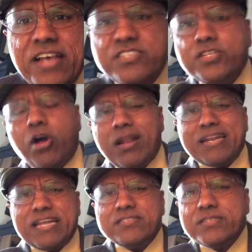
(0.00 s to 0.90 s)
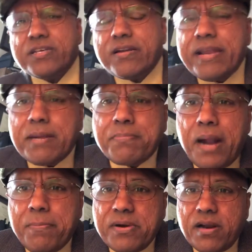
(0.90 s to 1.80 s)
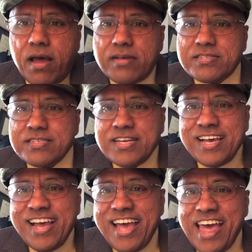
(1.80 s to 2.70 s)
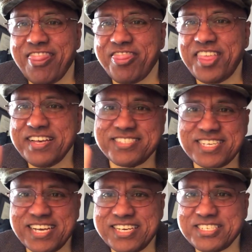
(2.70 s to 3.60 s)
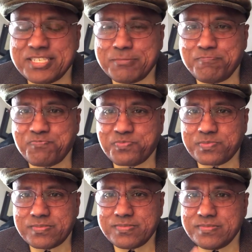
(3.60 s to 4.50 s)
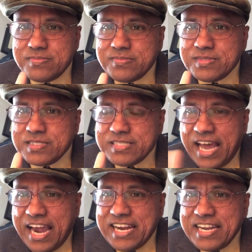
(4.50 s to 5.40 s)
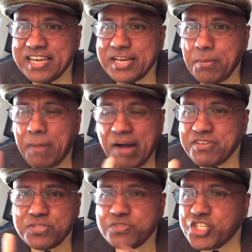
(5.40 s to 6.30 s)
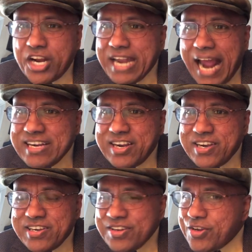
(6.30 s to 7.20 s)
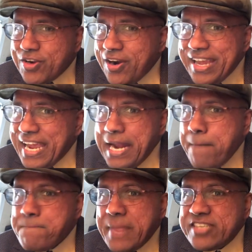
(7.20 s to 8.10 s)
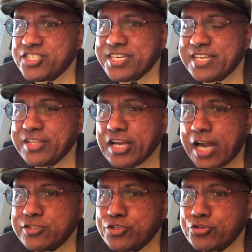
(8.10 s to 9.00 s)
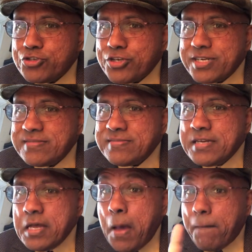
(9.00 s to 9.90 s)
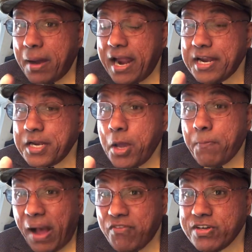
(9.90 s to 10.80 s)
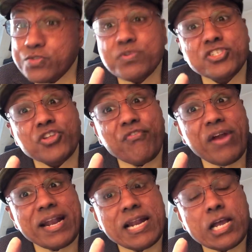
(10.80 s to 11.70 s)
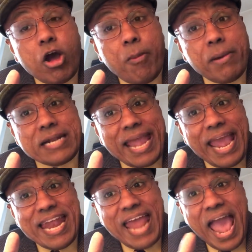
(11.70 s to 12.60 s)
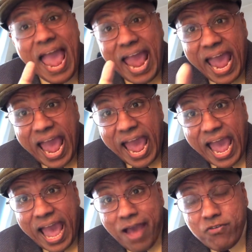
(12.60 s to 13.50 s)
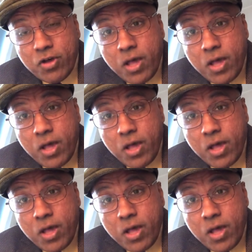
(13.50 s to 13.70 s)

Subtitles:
is it called necessary and proper clause? This is that powers which are not clearly mentioned in the Constitution, but powers which the federal government can have